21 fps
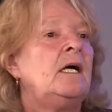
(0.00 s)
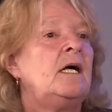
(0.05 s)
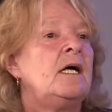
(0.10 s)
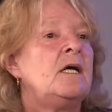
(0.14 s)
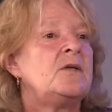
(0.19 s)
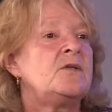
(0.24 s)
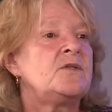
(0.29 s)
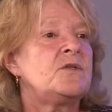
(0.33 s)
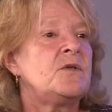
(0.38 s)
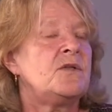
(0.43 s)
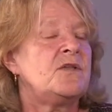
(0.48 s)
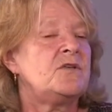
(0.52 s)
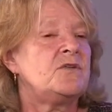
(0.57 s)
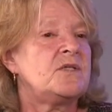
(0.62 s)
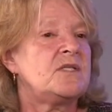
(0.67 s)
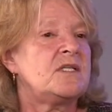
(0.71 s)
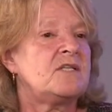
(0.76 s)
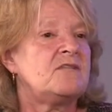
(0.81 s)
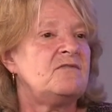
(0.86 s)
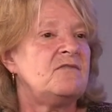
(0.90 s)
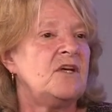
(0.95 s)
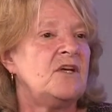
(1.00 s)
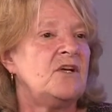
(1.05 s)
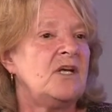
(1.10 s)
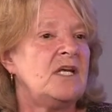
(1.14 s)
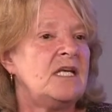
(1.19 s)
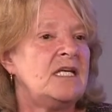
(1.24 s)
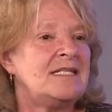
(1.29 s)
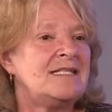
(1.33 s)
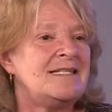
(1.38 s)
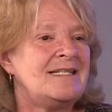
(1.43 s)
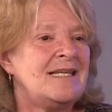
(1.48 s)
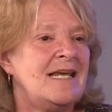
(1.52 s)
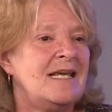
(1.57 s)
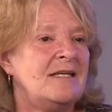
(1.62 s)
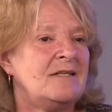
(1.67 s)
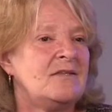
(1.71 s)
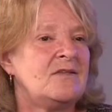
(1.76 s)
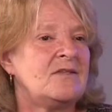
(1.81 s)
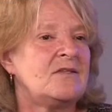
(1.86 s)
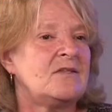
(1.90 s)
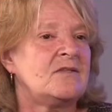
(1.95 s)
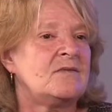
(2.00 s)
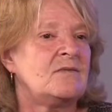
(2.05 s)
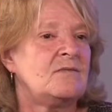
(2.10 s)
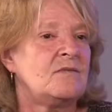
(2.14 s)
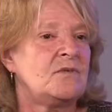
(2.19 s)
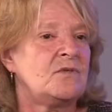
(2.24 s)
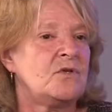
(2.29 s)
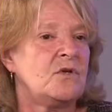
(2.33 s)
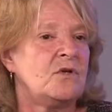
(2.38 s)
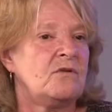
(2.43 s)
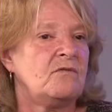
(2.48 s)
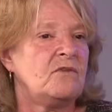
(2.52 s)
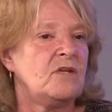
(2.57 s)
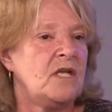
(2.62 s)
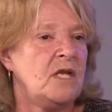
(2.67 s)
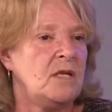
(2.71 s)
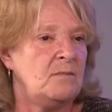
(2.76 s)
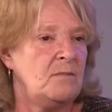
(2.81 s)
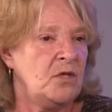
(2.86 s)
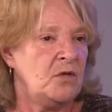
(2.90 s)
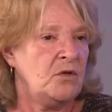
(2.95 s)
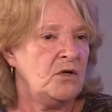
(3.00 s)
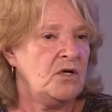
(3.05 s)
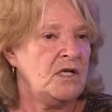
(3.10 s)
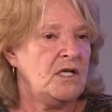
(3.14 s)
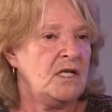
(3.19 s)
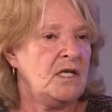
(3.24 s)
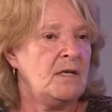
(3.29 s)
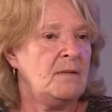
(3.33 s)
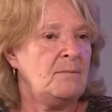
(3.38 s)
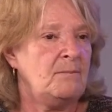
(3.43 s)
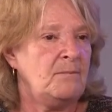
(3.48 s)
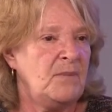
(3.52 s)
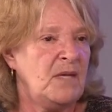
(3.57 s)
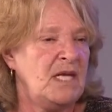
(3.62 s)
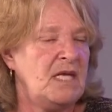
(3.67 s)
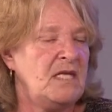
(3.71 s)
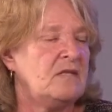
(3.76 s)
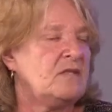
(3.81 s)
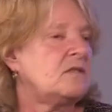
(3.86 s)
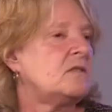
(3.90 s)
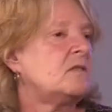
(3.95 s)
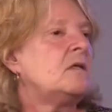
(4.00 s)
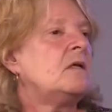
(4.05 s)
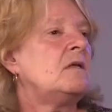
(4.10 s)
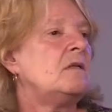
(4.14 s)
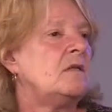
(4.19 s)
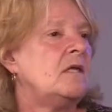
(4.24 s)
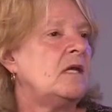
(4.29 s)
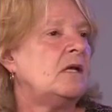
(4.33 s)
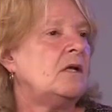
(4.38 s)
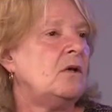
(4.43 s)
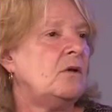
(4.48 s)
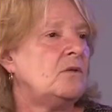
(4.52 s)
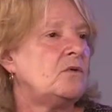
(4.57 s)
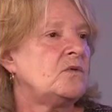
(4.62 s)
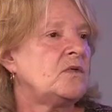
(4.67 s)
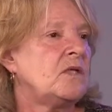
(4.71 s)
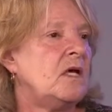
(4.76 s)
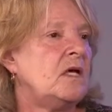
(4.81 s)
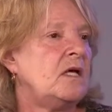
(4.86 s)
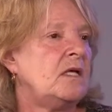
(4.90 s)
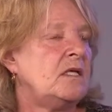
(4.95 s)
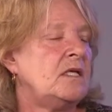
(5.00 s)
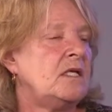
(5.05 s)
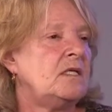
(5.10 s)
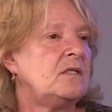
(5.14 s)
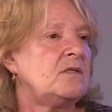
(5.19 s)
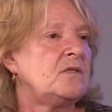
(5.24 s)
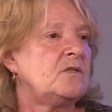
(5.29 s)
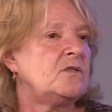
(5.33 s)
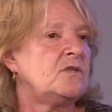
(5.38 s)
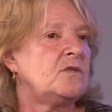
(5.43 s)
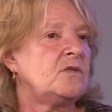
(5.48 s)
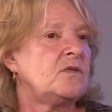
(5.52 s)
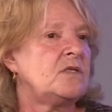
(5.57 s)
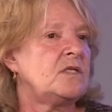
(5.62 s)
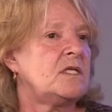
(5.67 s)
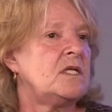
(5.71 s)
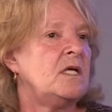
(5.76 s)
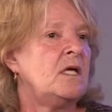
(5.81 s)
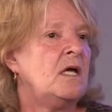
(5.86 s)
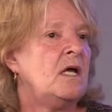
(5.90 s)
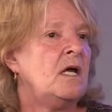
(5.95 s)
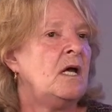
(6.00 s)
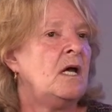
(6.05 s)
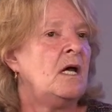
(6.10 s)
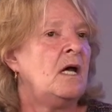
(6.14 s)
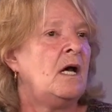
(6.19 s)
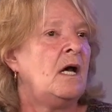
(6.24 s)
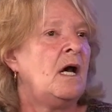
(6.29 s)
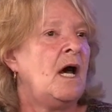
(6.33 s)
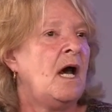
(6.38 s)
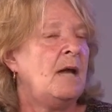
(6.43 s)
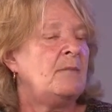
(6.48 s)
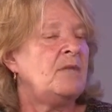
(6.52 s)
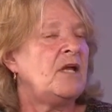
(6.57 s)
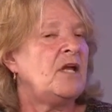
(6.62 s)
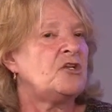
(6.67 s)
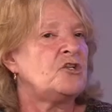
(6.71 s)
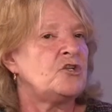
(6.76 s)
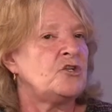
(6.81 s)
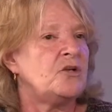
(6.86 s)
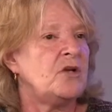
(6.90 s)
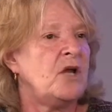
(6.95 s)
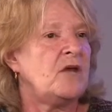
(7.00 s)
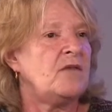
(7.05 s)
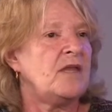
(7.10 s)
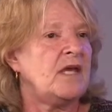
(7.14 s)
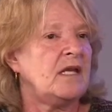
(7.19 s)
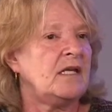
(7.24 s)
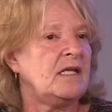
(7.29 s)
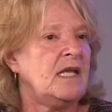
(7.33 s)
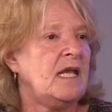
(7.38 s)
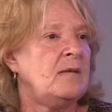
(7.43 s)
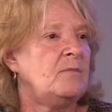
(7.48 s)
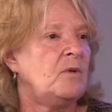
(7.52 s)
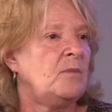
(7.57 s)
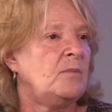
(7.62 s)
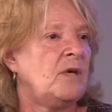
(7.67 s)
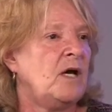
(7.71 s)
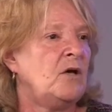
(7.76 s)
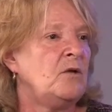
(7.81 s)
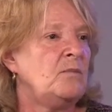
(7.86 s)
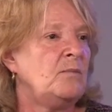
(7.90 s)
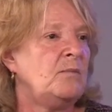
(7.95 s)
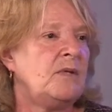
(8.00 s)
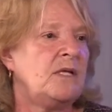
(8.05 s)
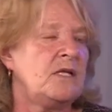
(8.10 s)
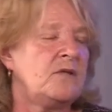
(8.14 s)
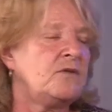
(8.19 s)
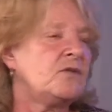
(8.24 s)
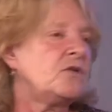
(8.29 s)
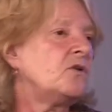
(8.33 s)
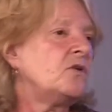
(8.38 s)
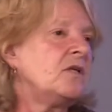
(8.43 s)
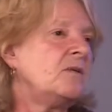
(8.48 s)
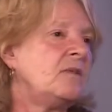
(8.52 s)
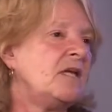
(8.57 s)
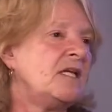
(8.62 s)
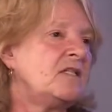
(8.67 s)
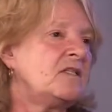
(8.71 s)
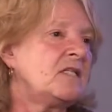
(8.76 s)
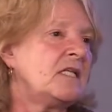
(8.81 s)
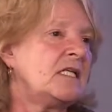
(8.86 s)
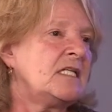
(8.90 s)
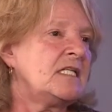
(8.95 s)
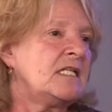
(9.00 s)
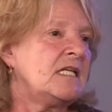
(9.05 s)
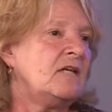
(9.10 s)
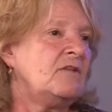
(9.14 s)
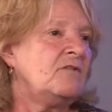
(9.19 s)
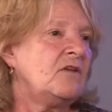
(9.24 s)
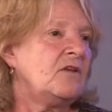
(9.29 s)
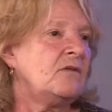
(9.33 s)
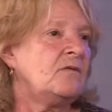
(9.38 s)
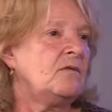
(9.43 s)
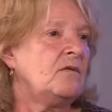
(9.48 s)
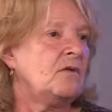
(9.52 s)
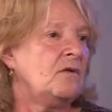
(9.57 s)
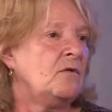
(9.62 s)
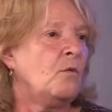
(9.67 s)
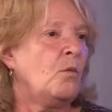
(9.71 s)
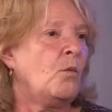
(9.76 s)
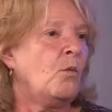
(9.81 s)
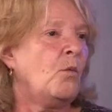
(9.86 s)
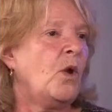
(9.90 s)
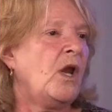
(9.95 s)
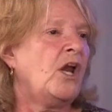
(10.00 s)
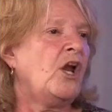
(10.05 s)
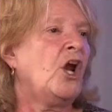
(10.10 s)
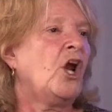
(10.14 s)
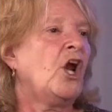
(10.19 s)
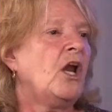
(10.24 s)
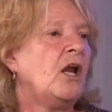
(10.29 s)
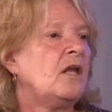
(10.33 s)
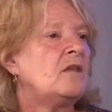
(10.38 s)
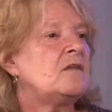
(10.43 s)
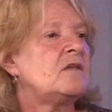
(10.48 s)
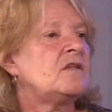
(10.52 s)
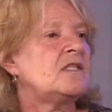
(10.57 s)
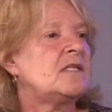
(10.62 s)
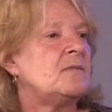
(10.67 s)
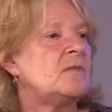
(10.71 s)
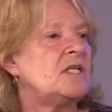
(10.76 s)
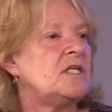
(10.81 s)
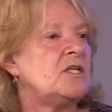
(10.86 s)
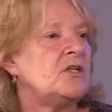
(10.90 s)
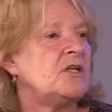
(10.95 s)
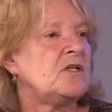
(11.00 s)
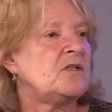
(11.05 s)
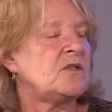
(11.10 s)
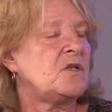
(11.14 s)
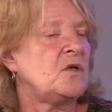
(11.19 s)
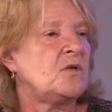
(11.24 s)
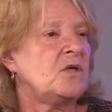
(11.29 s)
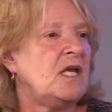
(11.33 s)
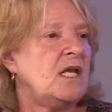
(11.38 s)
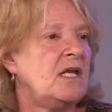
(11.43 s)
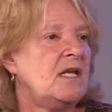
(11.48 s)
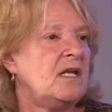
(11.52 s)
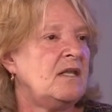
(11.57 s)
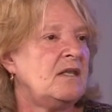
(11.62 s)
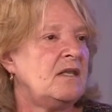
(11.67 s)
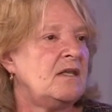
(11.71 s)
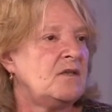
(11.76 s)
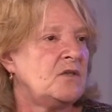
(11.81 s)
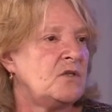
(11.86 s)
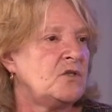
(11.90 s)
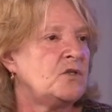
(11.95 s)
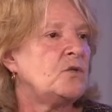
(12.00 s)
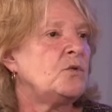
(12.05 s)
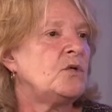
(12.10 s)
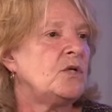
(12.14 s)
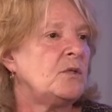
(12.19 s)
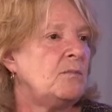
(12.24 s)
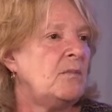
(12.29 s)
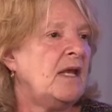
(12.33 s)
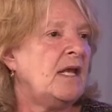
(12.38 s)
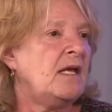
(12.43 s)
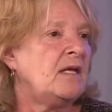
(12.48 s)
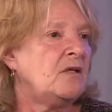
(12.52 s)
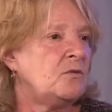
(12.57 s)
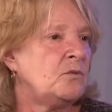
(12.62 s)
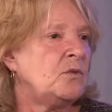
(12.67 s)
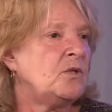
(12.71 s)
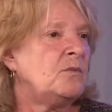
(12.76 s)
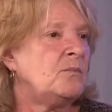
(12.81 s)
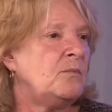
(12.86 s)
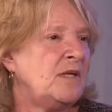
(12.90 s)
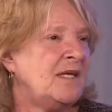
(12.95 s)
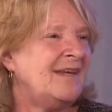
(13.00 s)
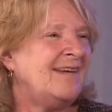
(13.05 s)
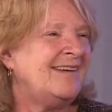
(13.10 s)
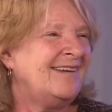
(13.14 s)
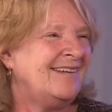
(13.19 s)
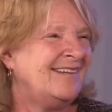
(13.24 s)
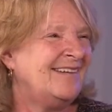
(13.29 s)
So there's this very intense sort of community piece that goes on. It's just, I'm not sure how that came about, but it certainly makes sense given where the cemetery is located, that the Seward Band would be